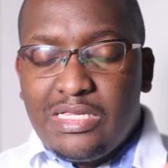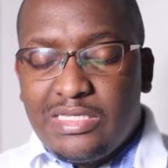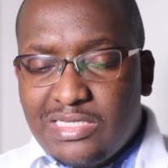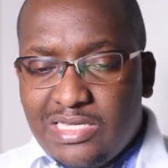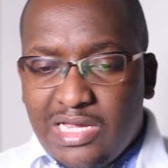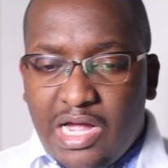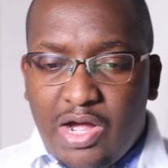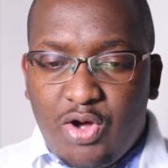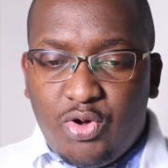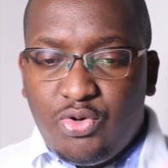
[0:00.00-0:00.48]

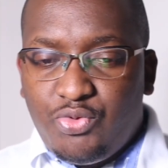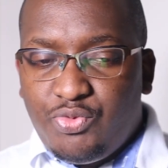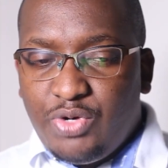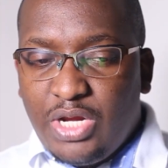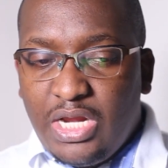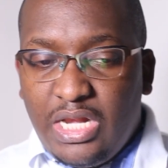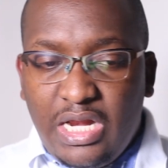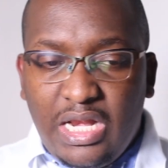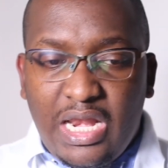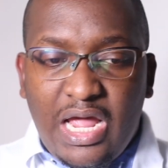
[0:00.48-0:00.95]
sound
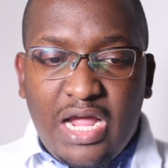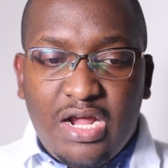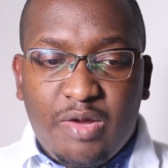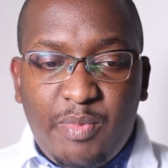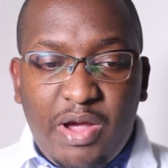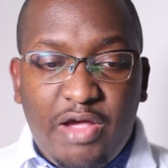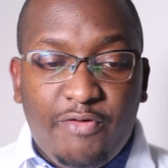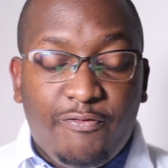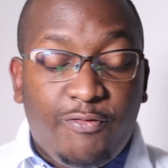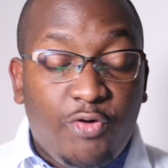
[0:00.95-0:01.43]
really like
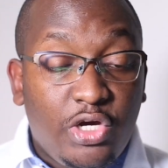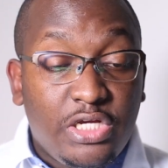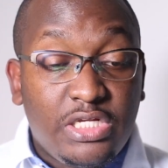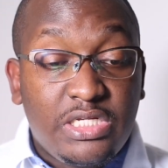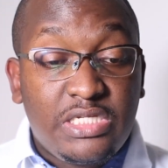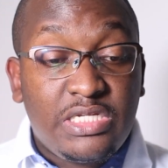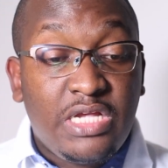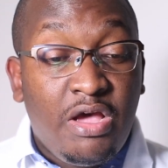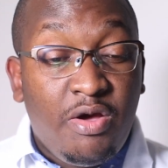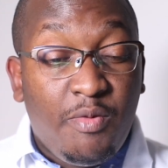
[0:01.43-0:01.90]
my
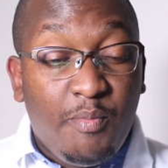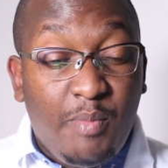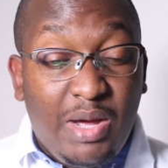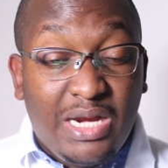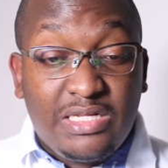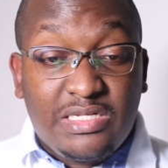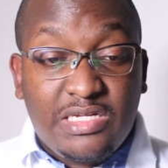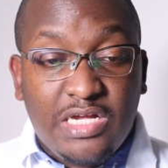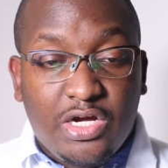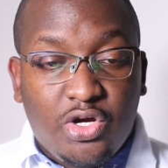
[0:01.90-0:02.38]
voice, but
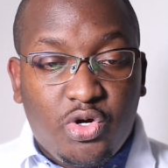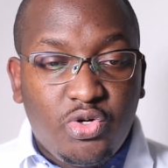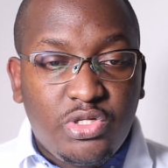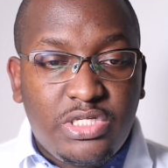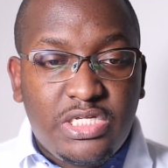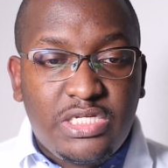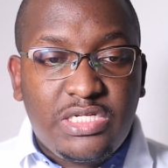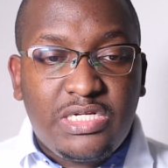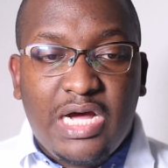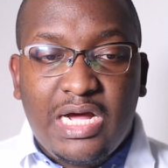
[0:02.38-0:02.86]
it's a good
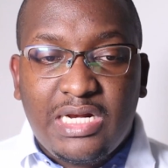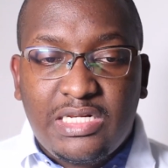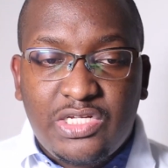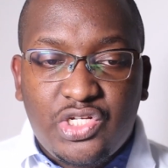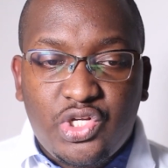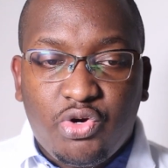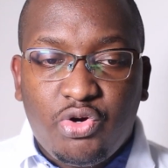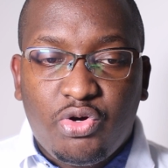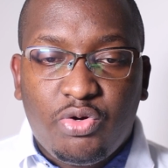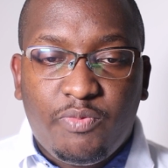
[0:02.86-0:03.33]
start.
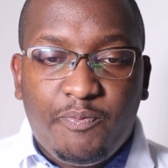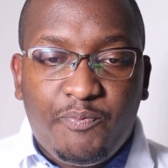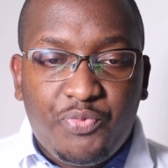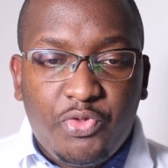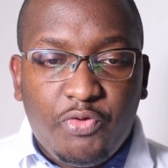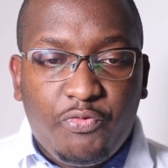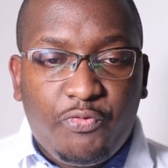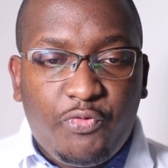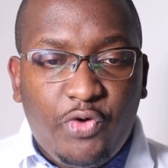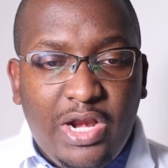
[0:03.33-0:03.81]
So
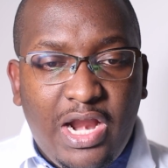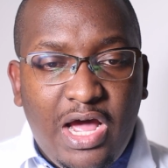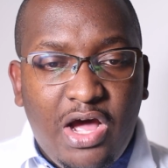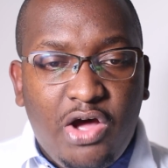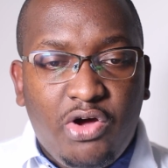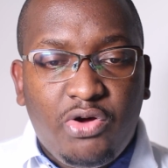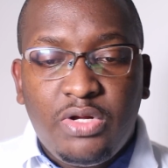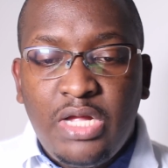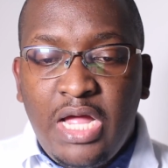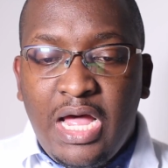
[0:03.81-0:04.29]
for
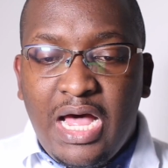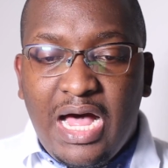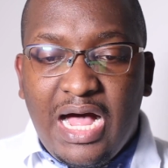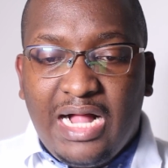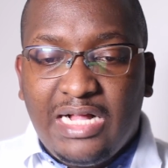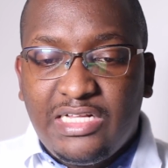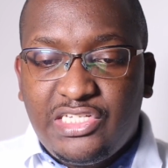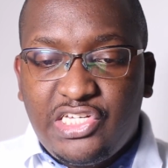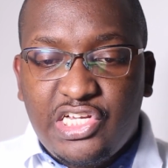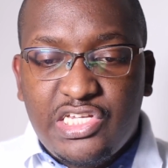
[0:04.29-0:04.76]
now,
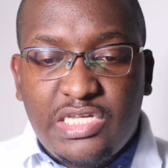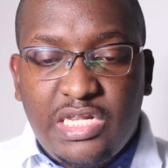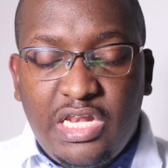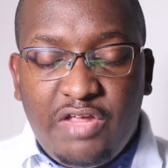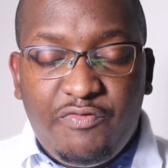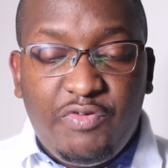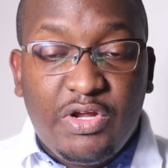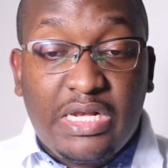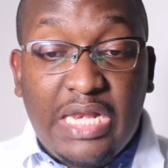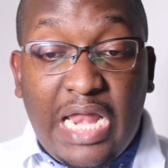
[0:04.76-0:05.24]
I'll just
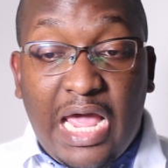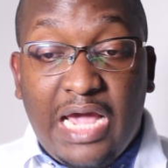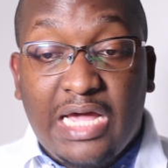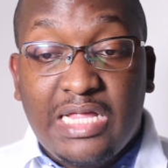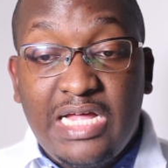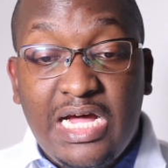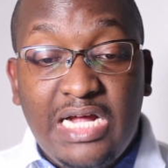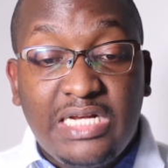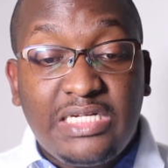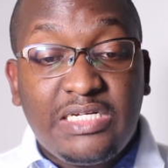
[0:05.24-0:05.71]
leave it like
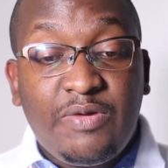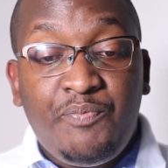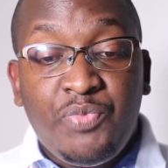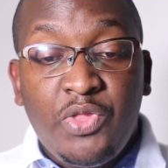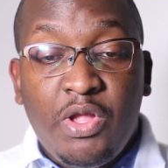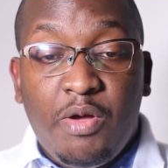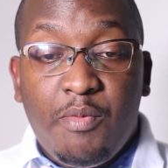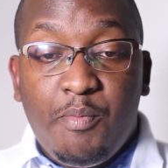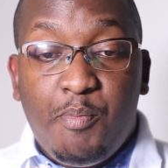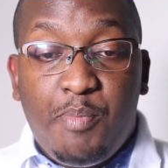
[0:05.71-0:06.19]
that.
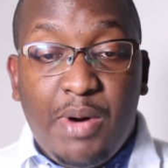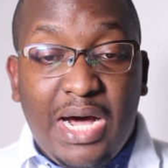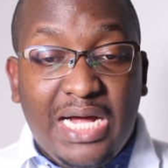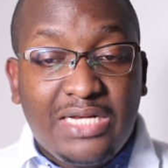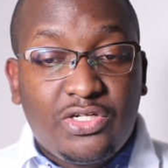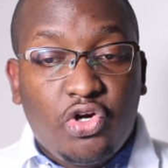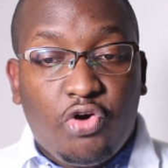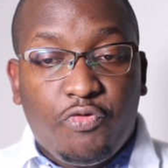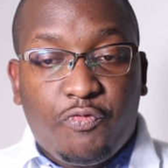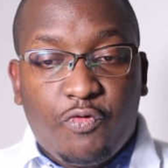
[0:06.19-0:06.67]

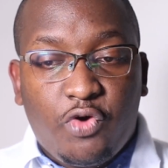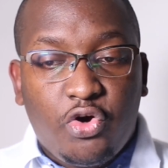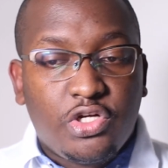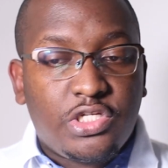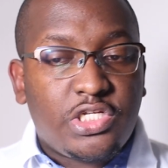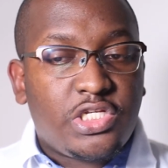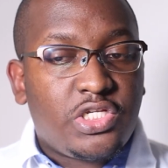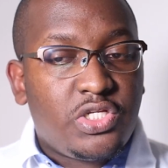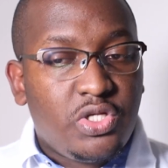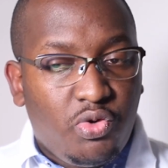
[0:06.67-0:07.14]
But of
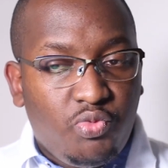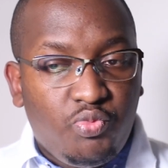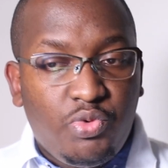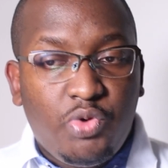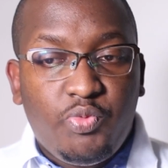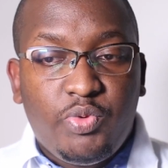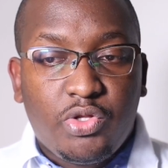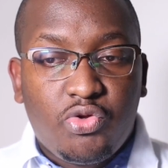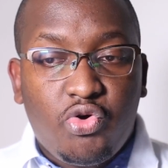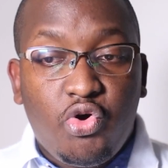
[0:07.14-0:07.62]
course, we
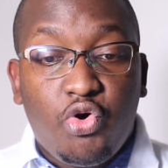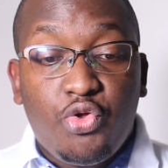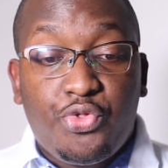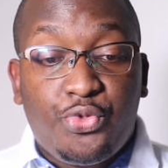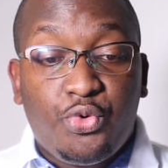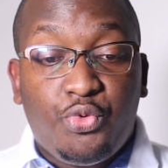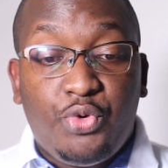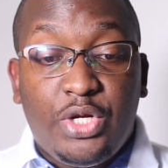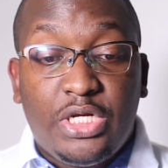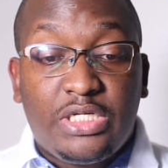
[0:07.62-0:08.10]
will go
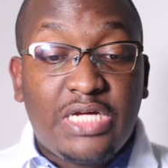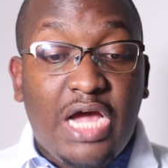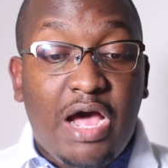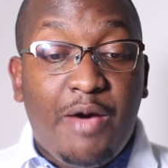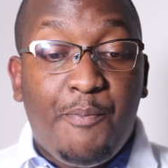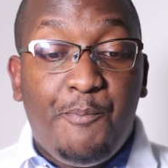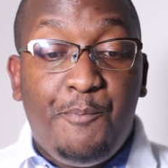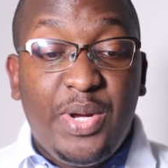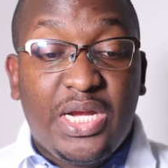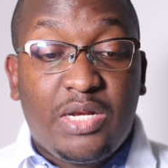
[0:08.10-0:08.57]
through it a
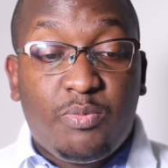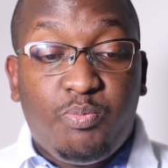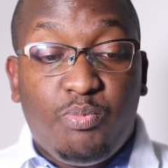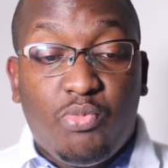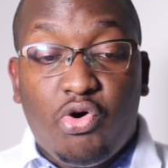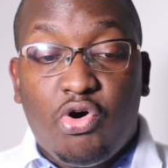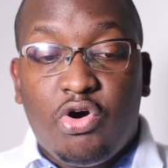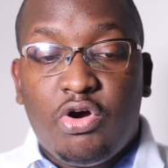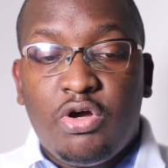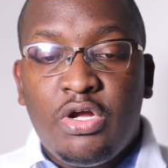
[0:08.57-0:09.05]
bit
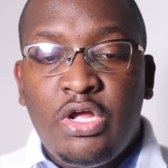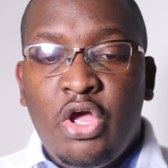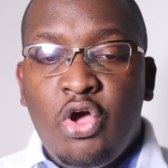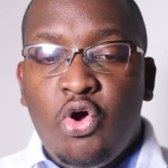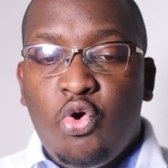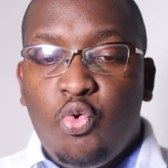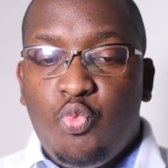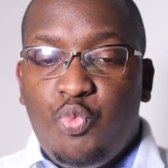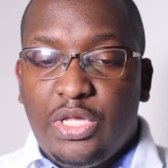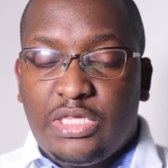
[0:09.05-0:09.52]
more
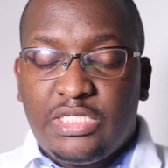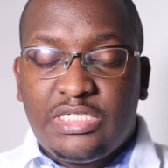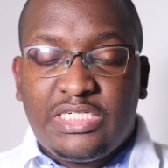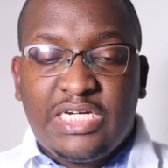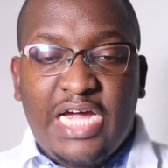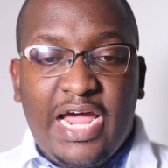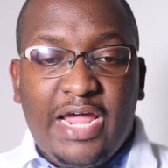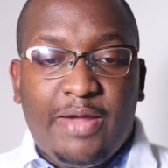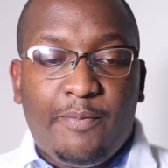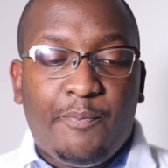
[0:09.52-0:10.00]
with
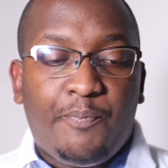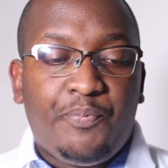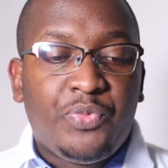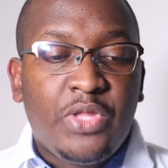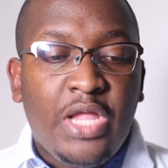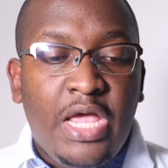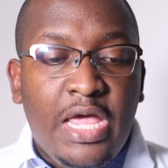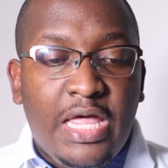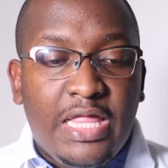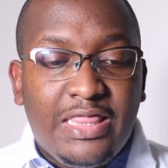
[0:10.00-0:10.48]
time.
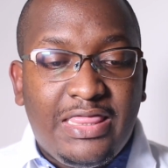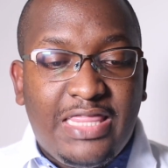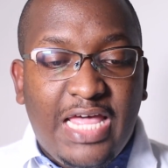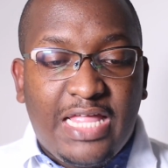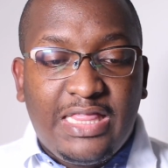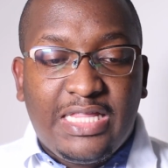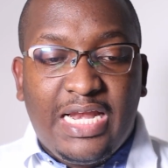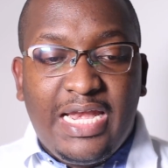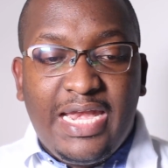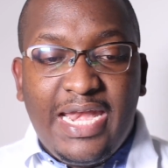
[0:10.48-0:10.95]

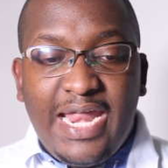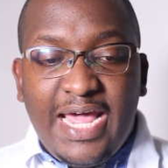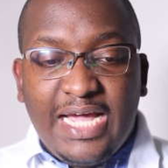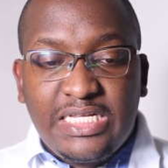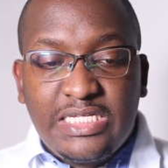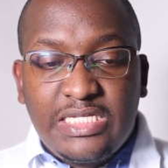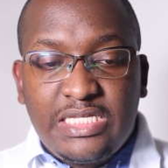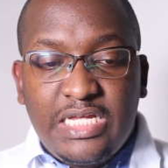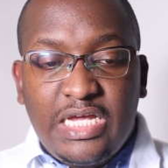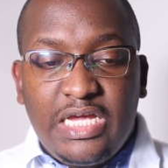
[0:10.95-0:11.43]
Then the
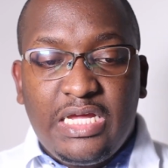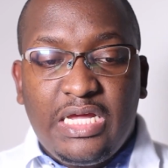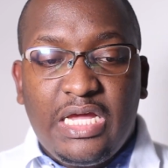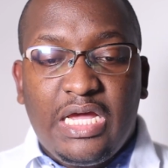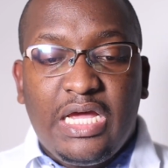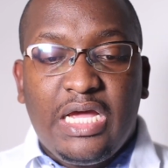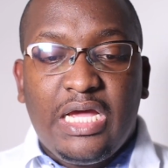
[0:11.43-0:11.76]
next thing